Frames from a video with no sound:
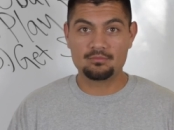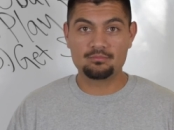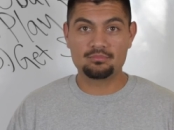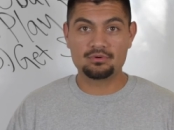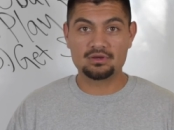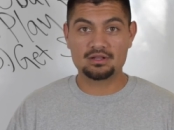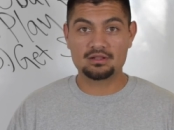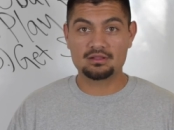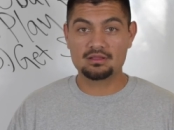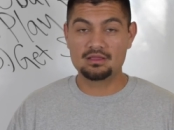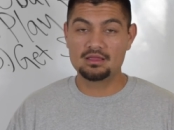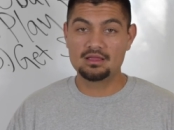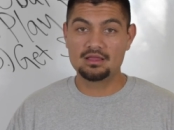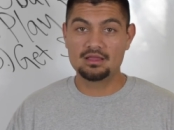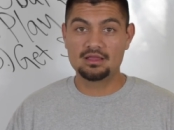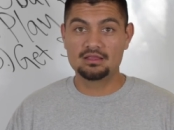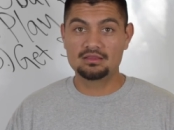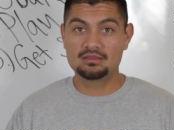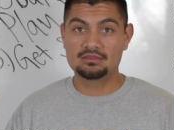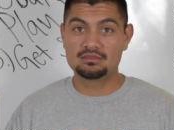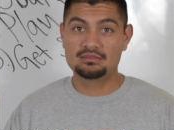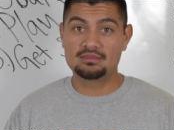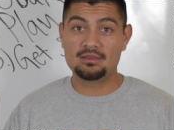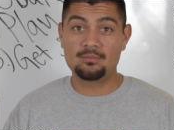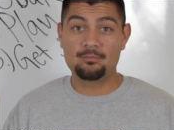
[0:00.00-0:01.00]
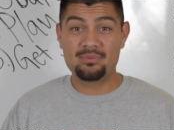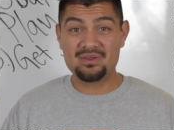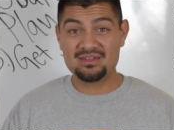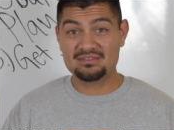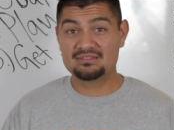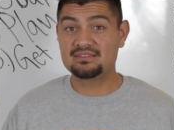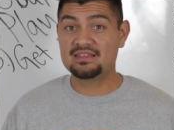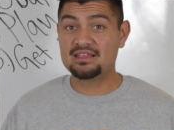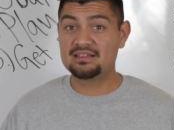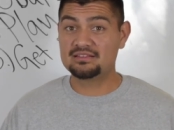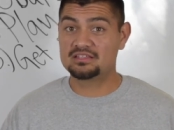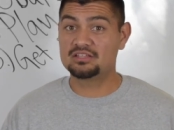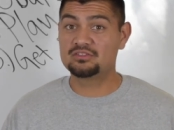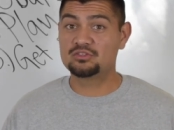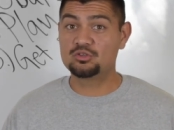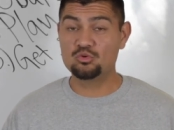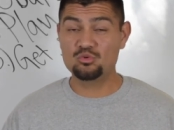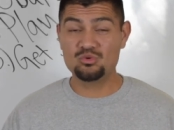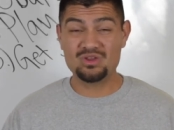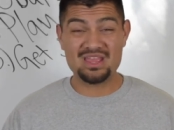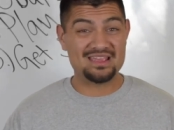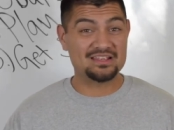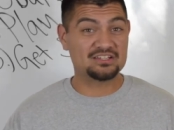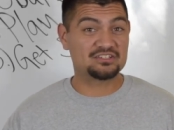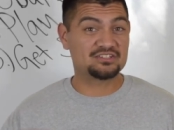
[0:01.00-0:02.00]
But the best thing to
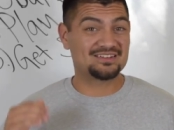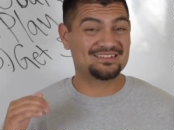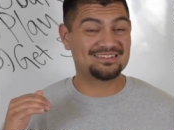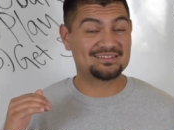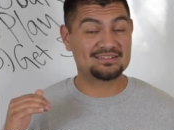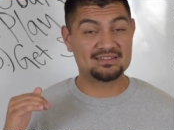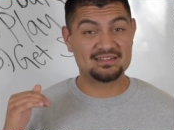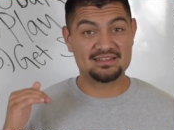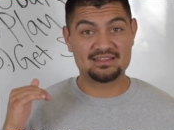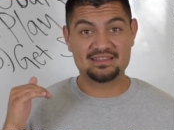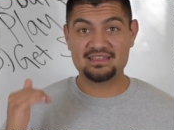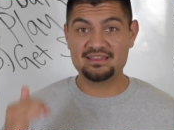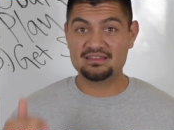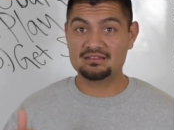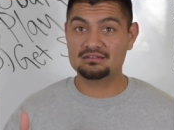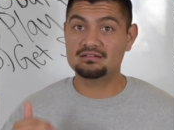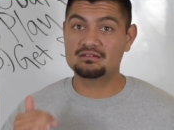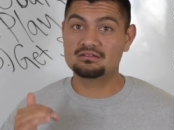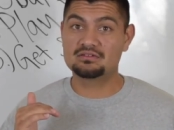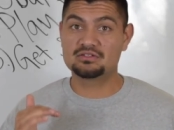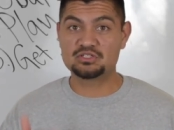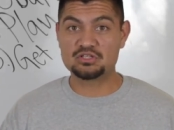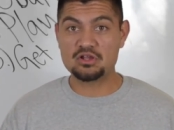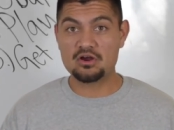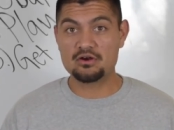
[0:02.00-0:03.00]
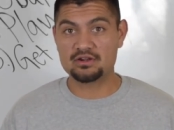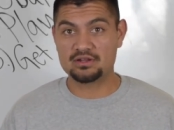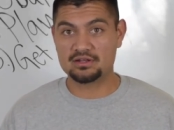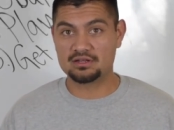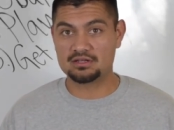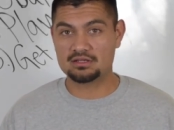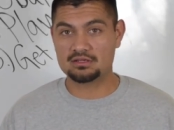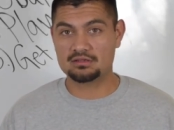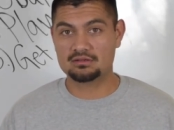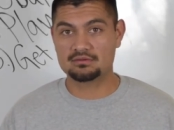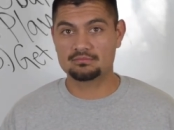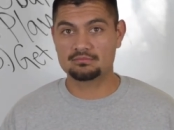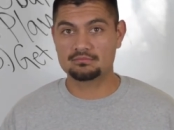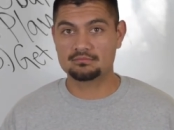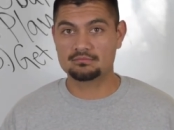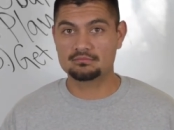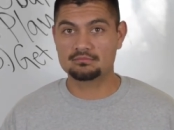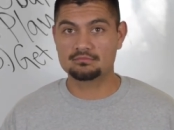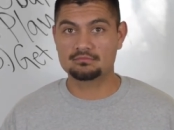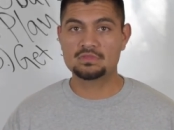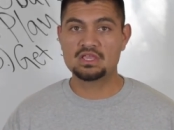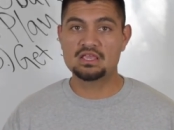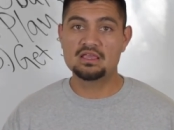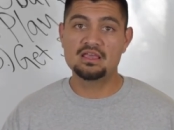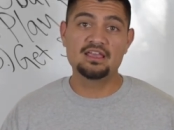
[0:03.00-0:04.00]
do is just to get started.
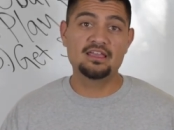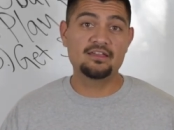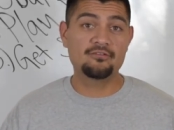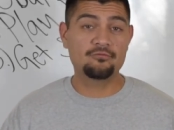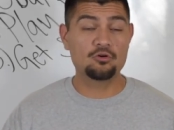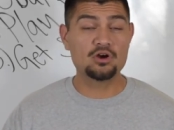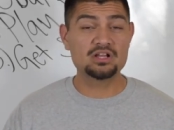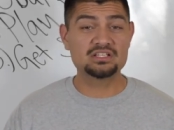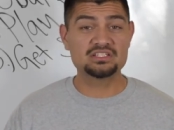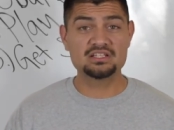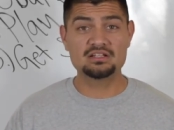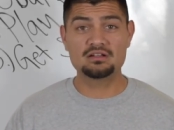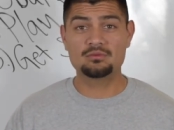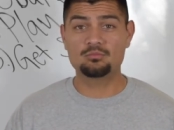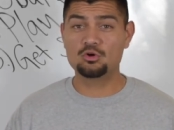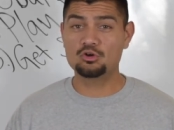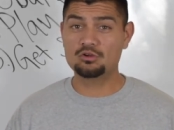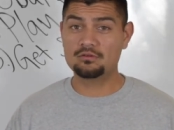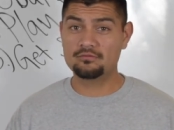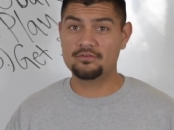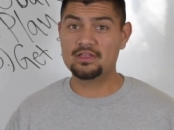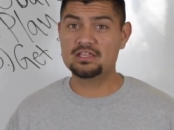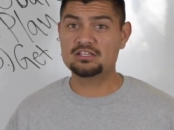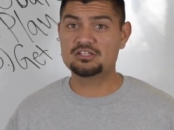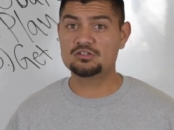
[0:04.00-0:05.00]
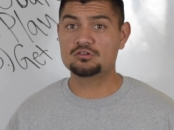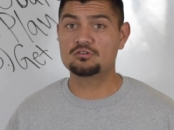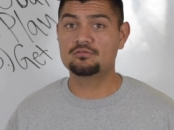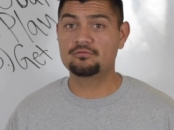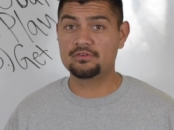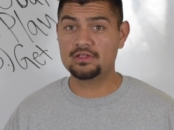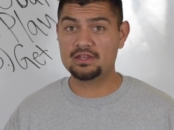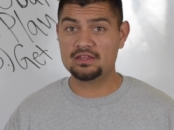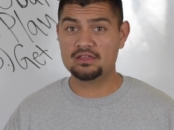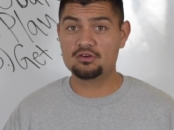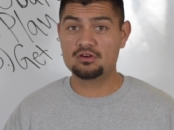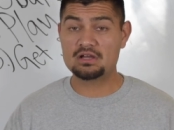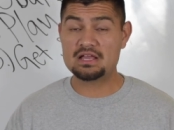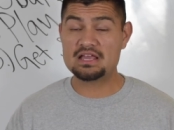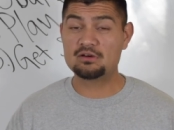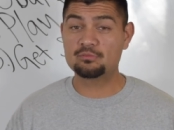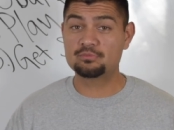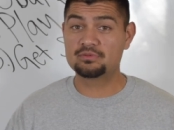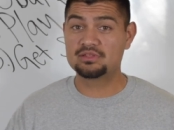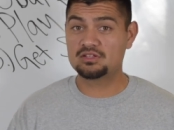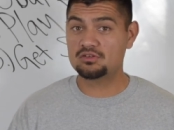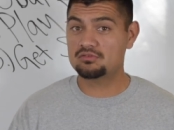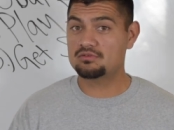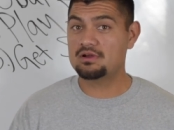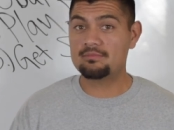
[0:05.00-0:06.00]
If watching a motivational video
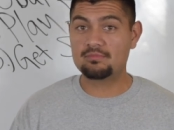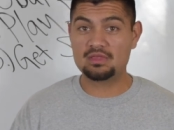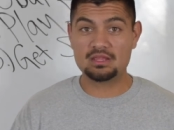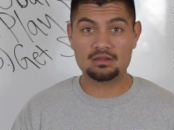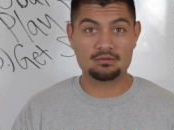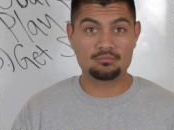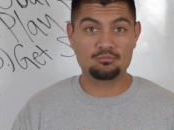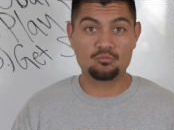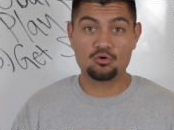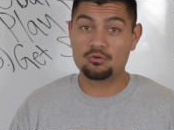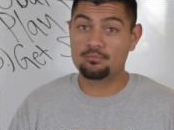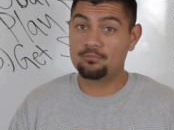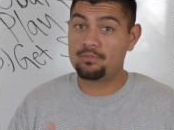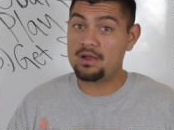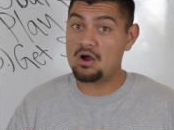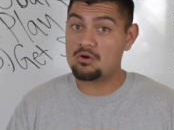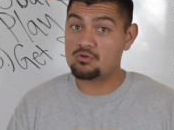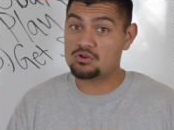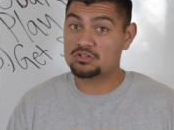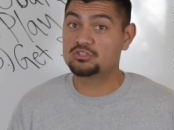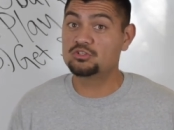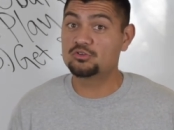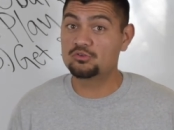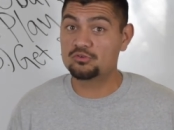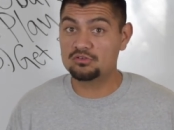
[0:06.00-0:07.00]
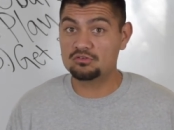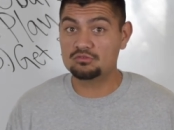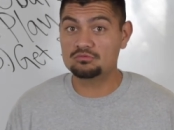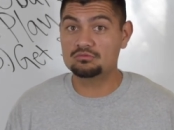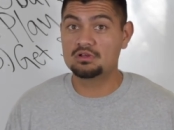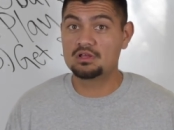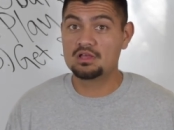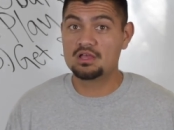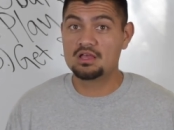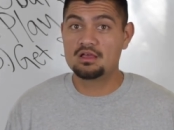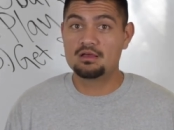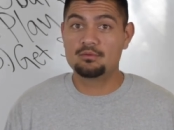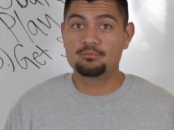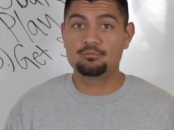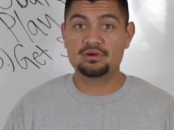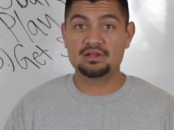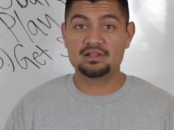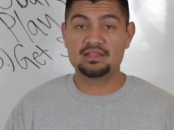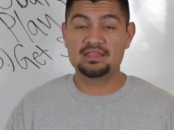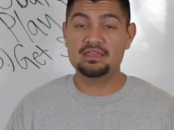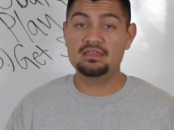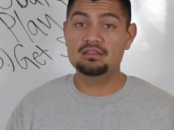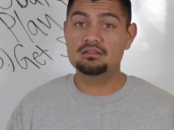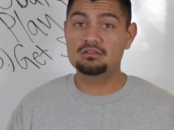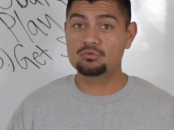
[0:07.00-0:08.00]
helps you, I mean, more power to you.
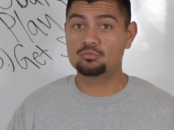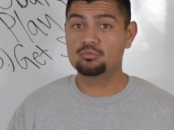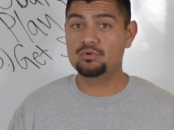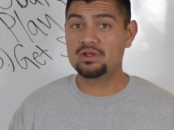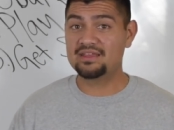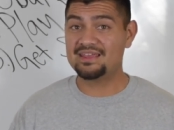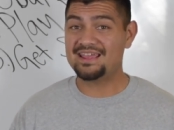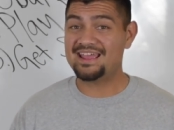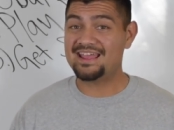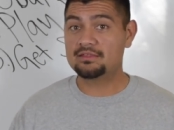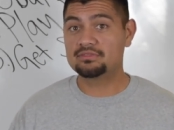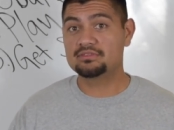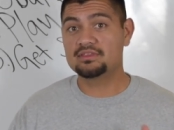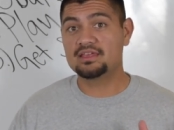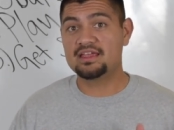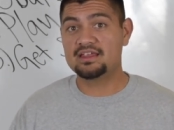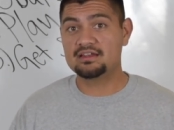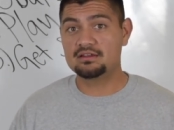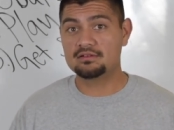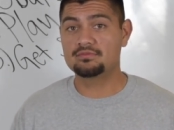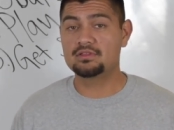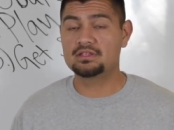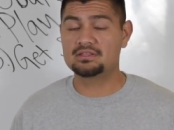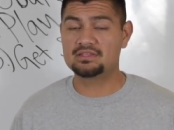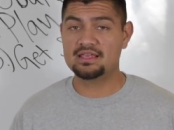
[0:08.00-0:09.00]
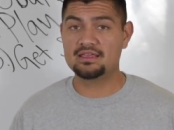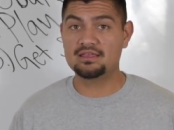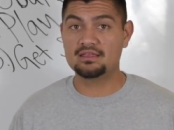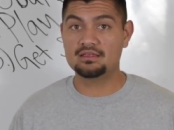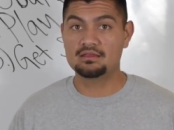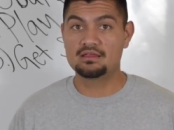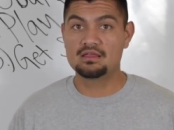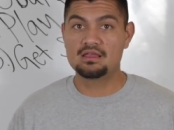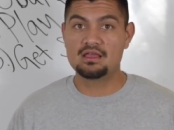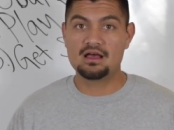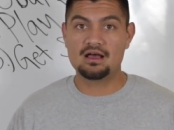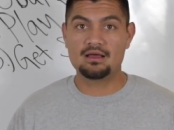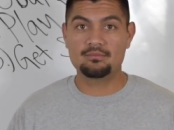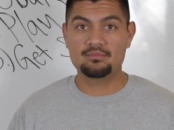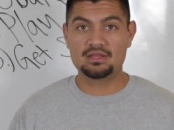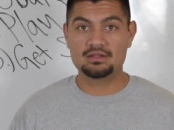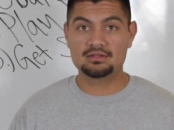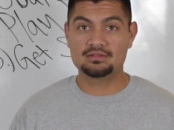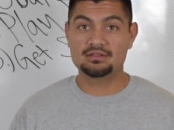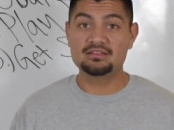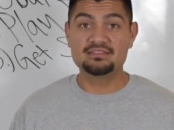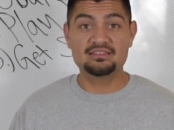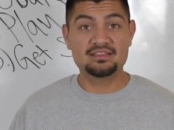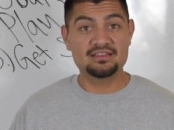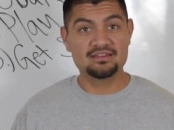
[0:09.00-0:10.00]
But either way, at the end of the day, I mean,
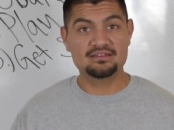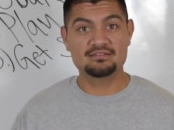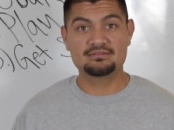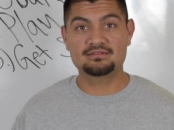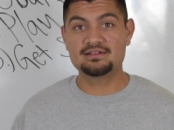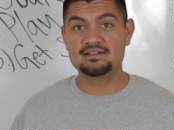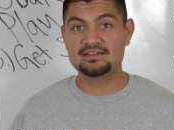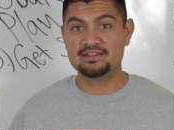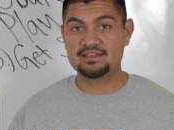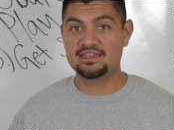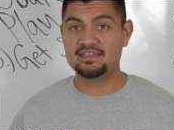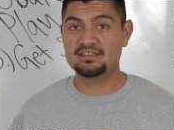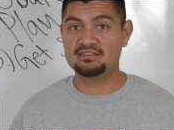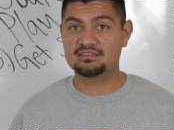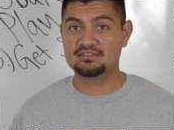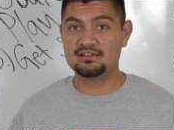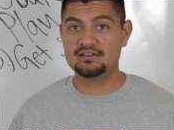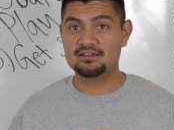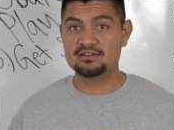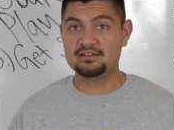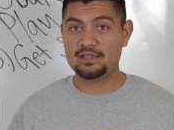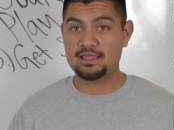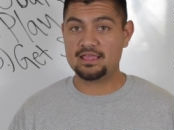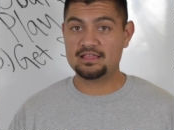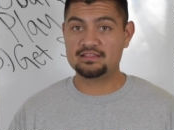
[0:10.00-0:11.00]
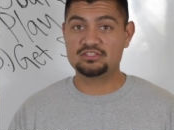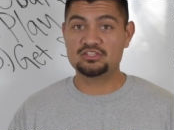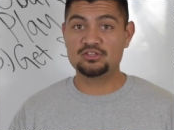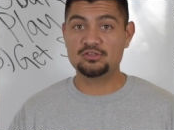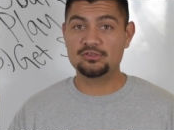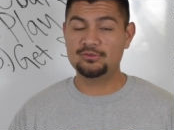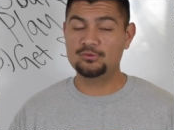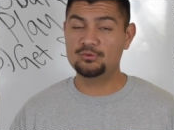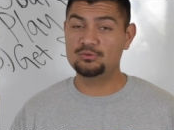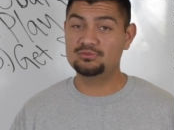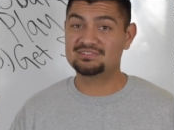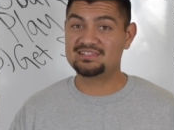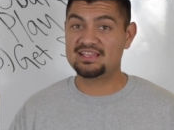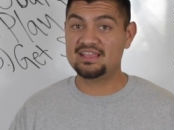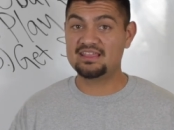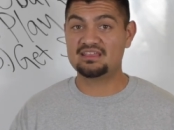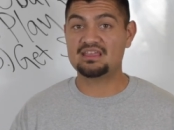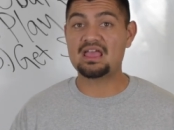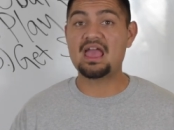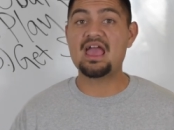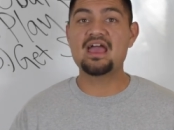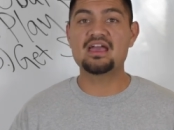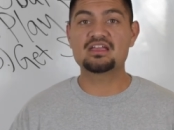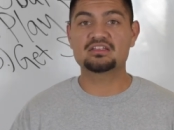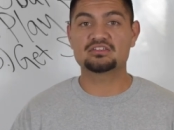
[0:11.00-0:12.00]
nothing is going to get done until you
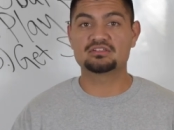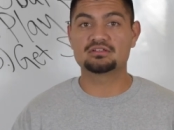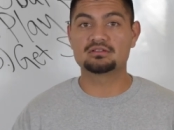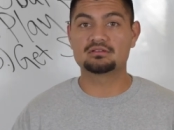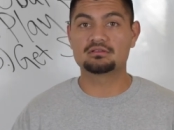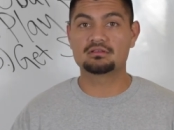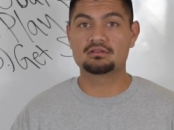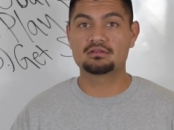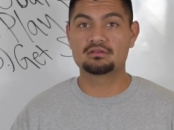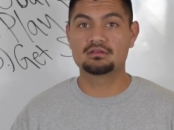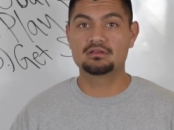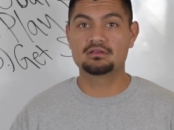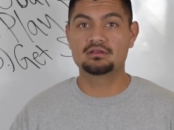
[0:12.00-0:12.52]
take action.